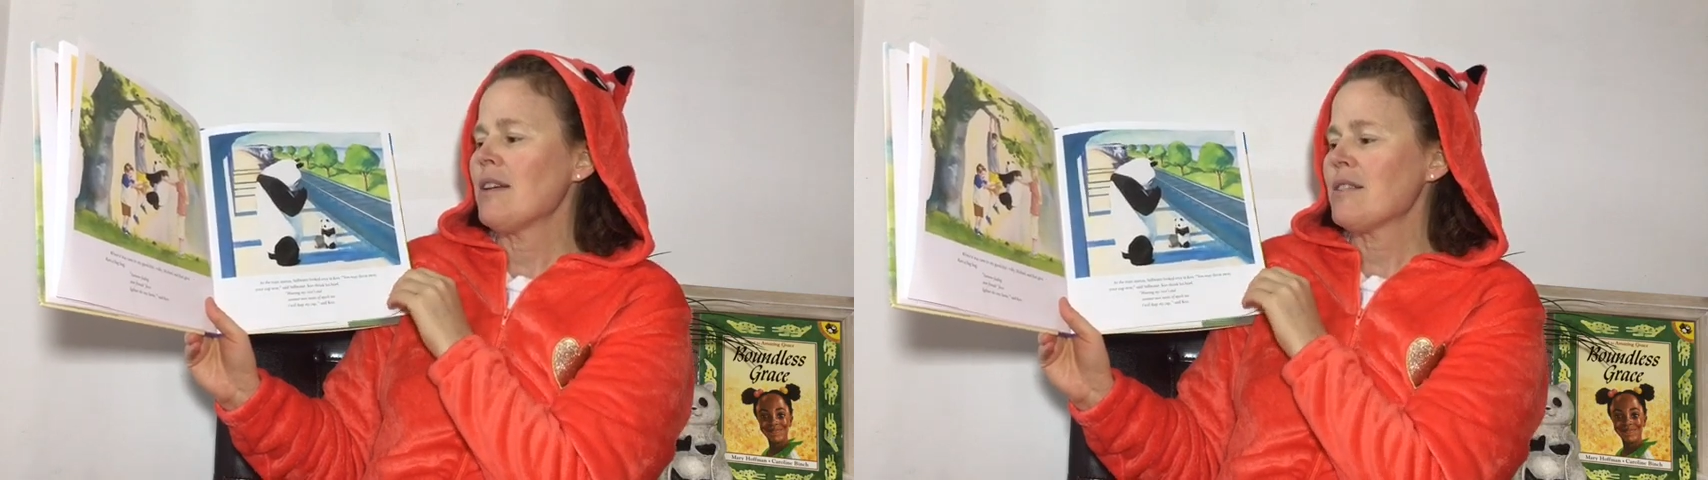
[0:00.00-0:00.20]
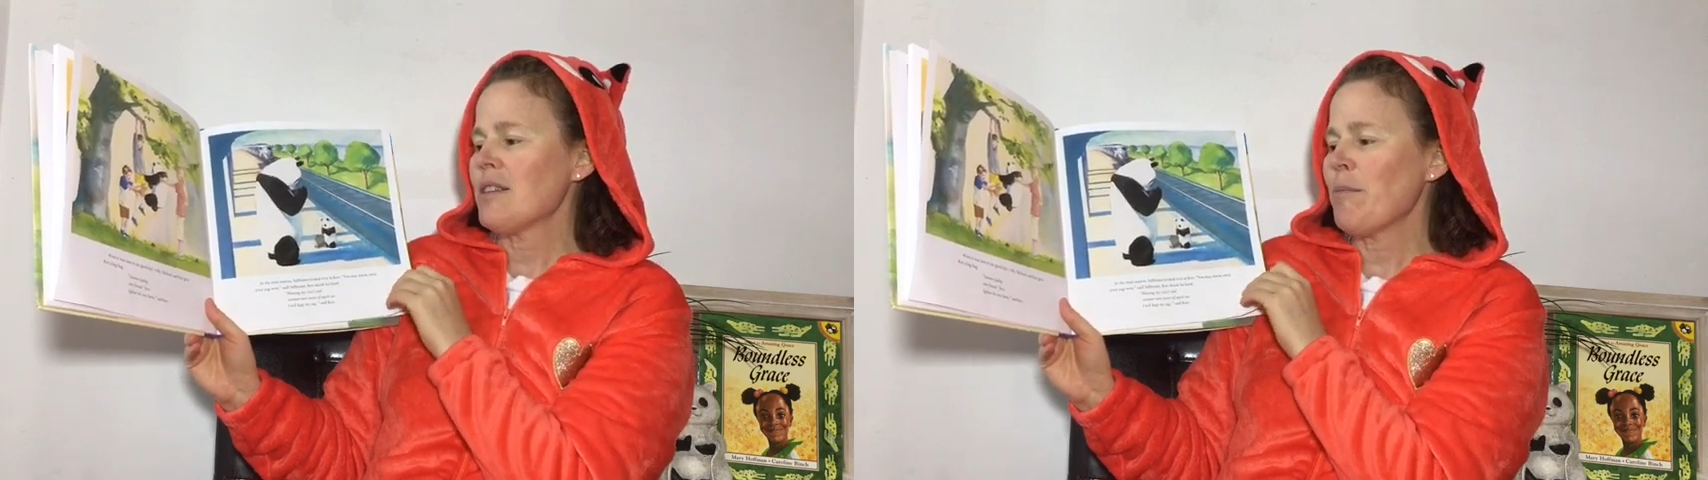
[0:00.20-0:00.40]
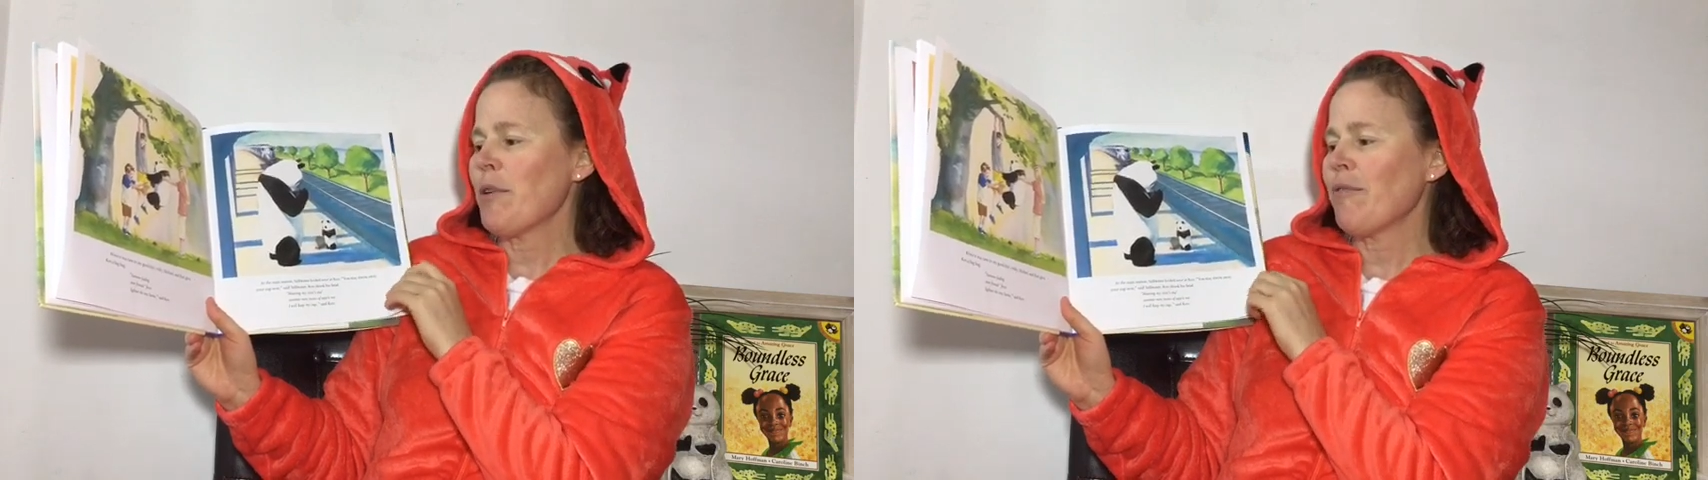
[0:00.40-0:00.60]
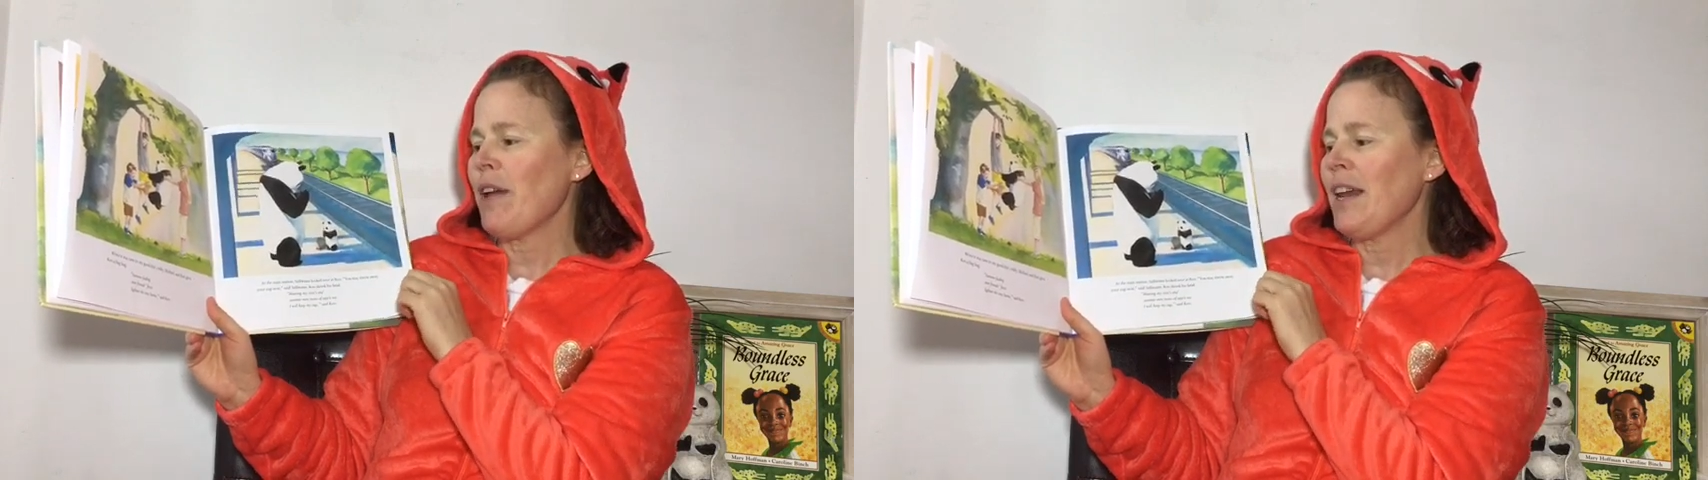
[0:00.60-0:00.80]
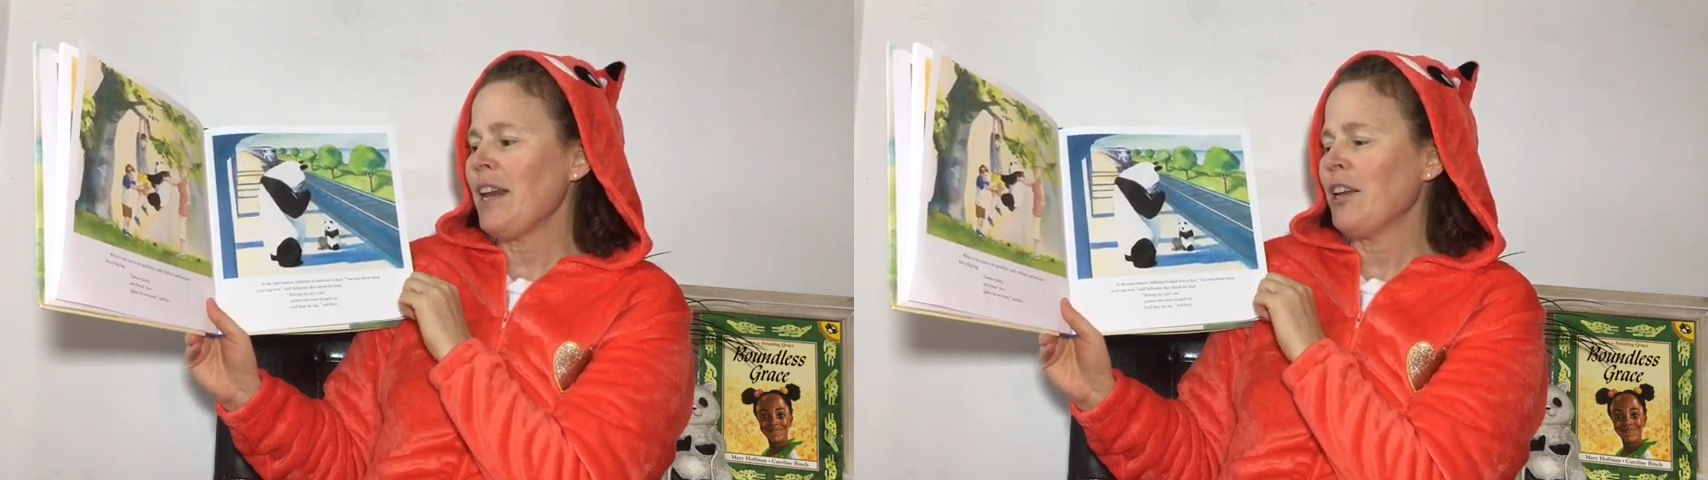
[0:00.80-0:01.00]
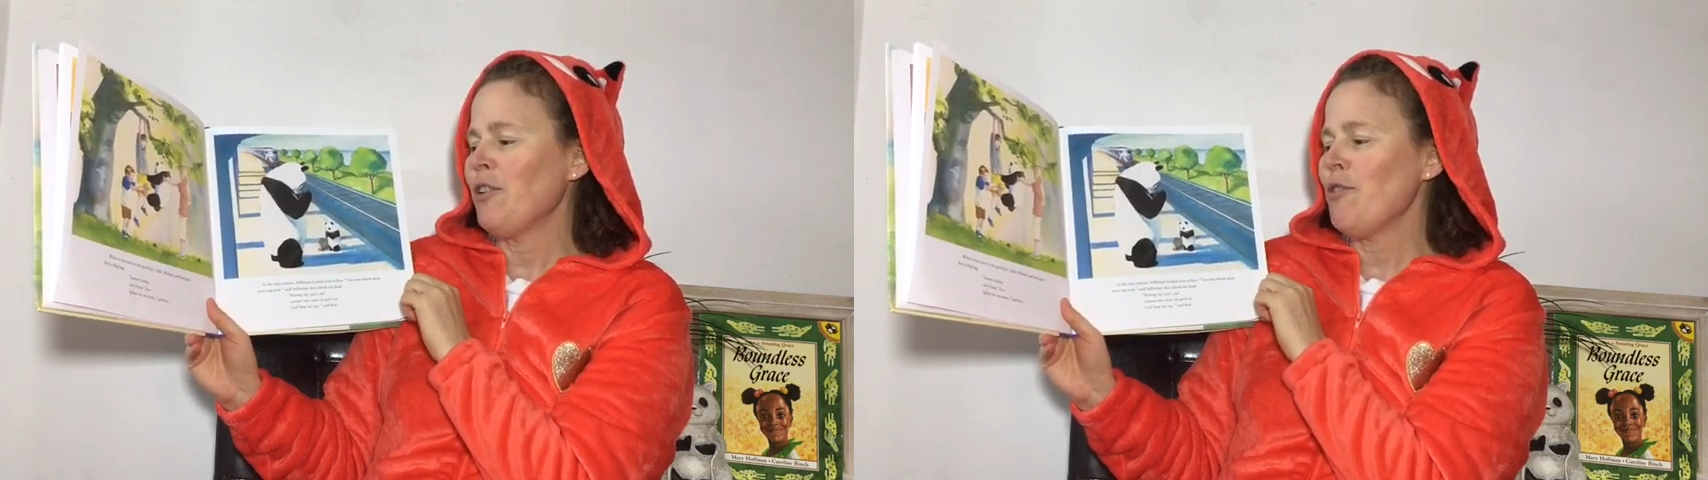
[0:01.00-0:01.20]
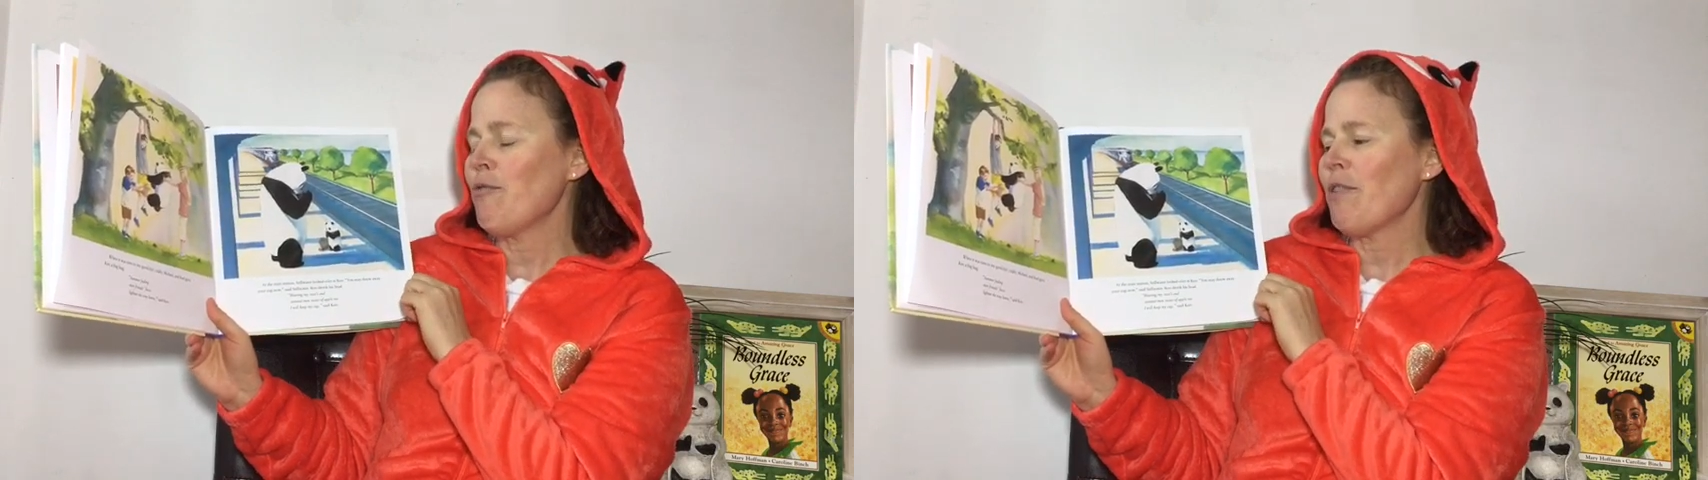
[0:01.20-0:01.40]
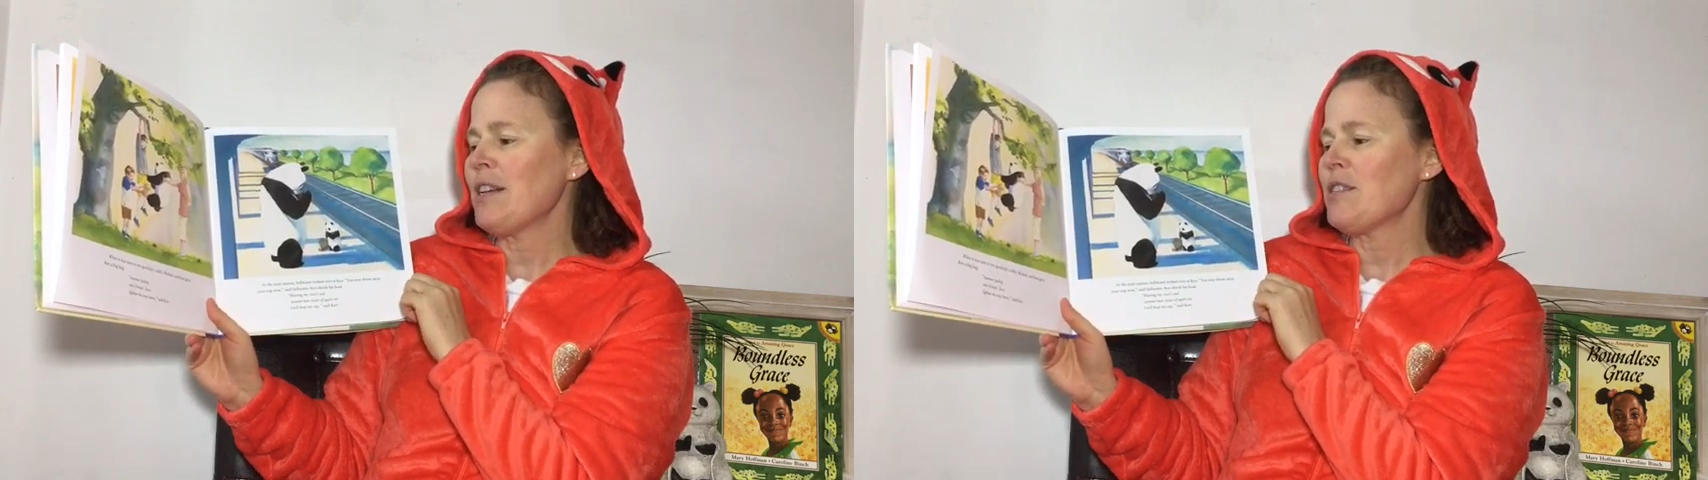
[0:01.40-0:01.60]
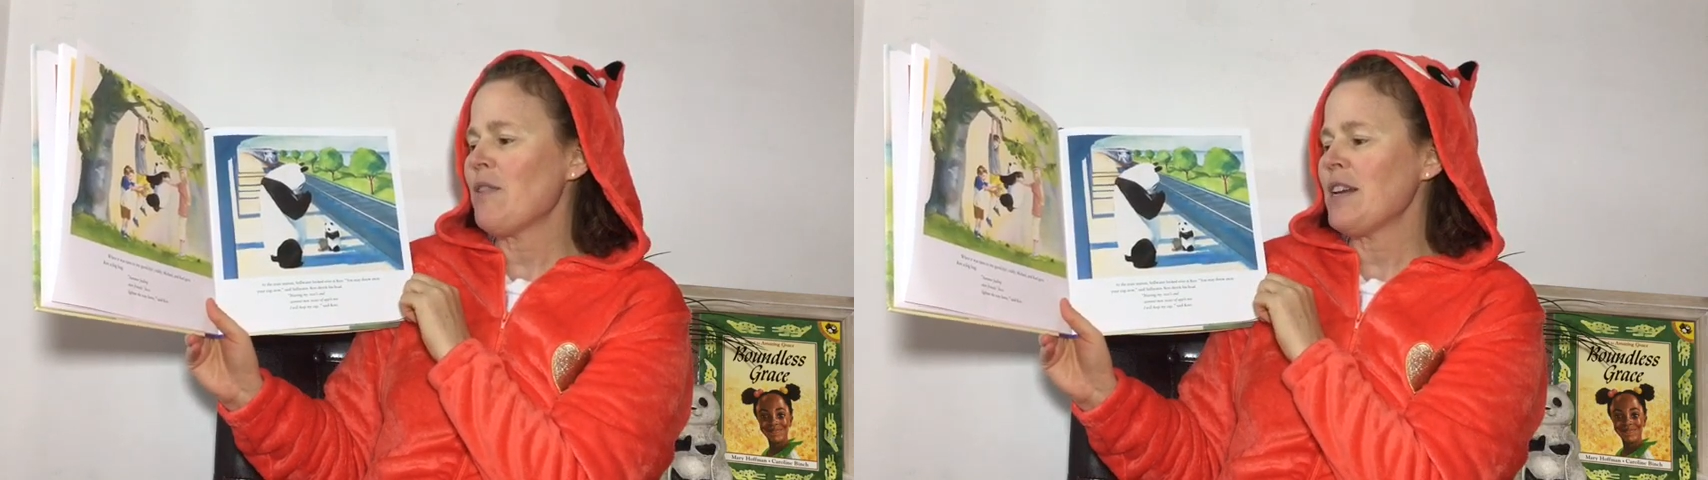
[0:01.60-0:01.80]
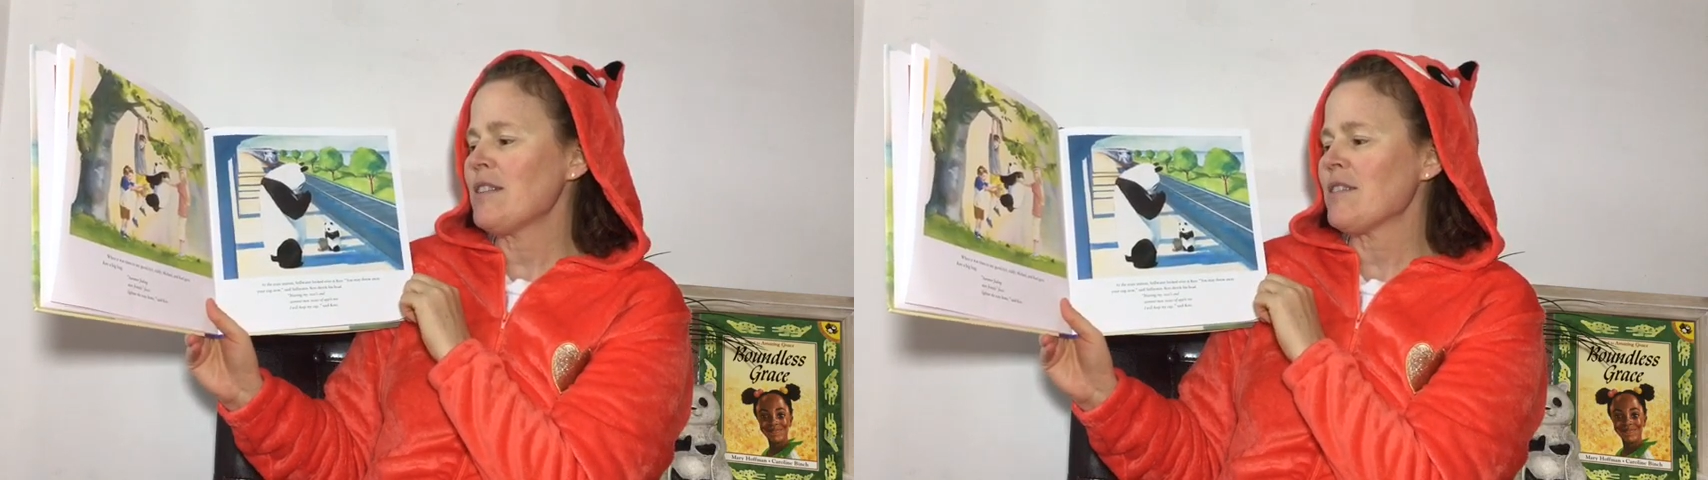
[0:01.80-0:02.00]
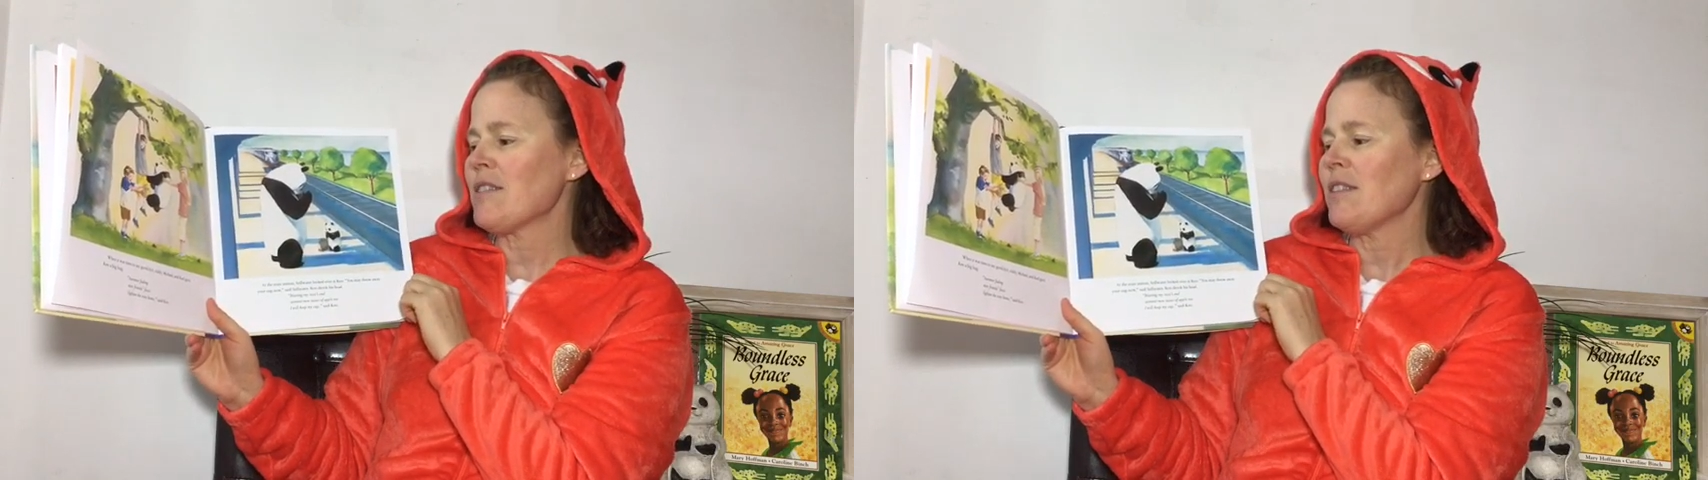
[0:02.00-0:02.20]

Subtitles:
Summer fading, new friends' faces,